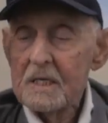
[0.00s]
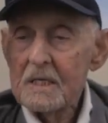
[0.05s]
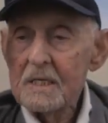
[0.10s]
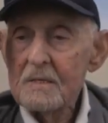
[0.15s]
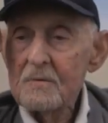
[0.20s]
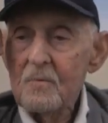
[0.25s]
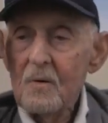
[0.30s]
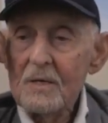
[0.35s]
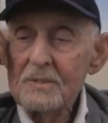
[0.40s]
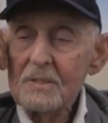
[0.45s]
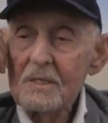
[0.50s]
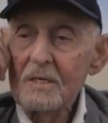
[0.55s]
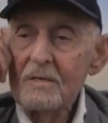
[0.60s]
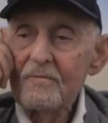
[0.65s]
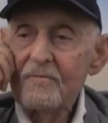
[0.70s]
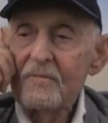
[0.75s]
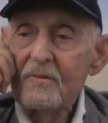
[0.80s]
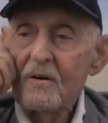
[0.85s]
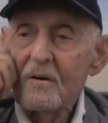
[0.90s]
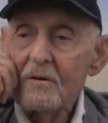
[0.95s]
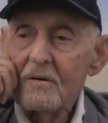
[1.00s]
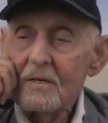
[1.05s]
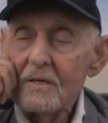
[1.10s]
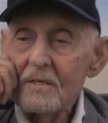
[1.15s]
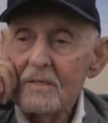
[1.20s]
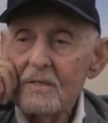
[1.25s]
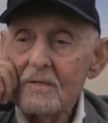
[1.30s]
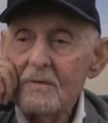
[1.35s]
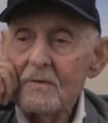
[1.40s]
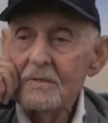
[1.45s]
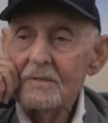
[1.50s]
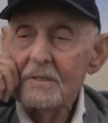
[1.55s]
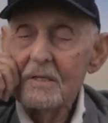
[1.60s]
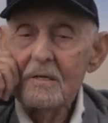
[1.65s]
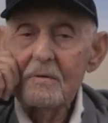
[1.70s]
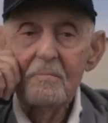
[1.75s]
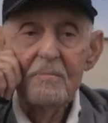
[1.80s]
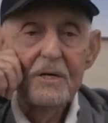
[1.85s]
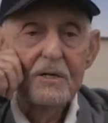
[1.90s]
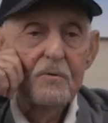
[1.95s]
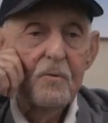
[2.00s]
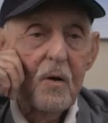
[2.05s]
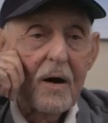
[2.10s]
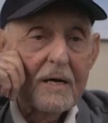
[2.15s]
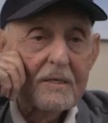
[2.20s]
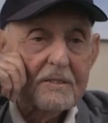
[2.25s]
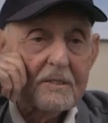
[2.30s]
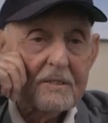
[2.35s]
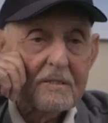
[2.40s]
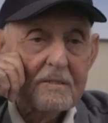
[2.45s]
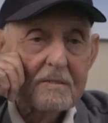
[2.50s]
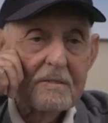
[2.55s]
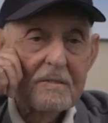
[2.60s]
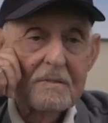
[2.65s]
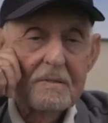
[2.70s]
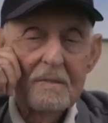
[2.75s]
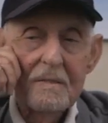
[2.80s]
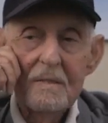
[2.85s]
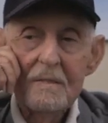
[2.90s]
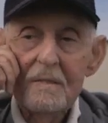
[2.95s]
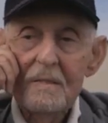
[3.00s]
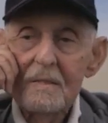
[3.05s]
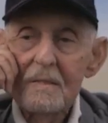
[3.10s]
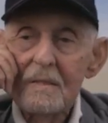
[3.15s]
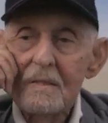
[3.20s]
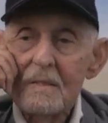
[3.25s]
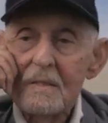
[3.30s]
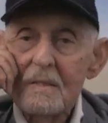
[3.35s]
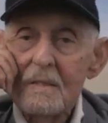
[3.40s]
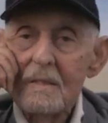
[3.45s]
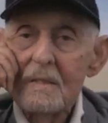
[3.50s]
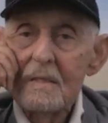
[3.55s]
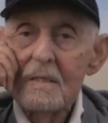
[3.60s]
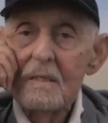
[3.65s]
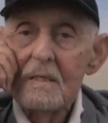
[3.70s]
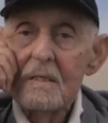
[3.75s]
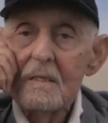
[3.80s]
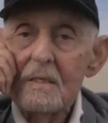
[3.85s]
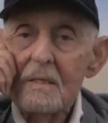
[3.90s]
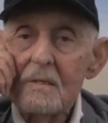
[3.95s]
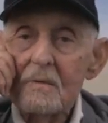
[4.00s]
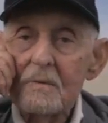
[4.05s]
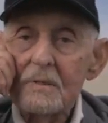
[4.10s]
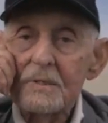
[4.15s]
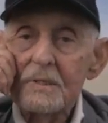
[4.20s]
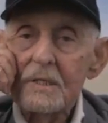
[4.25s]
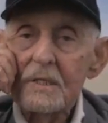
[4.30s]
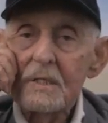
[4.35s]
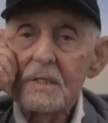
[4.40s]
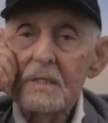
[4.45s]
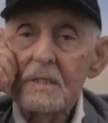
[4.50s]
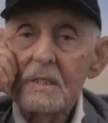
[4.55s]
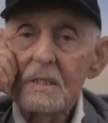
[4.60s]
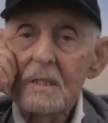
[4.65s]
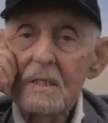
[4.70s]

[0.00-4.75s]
It wasn't in Florida. It was in the Midwest. It was in.